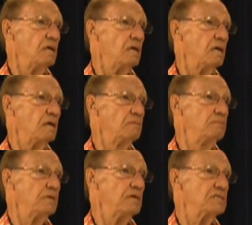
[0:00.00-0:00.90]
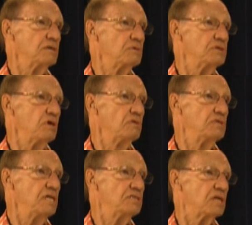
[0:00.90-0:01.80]
uh, because there was no
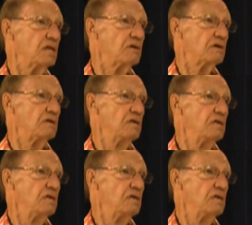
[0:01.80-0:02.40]
diesel or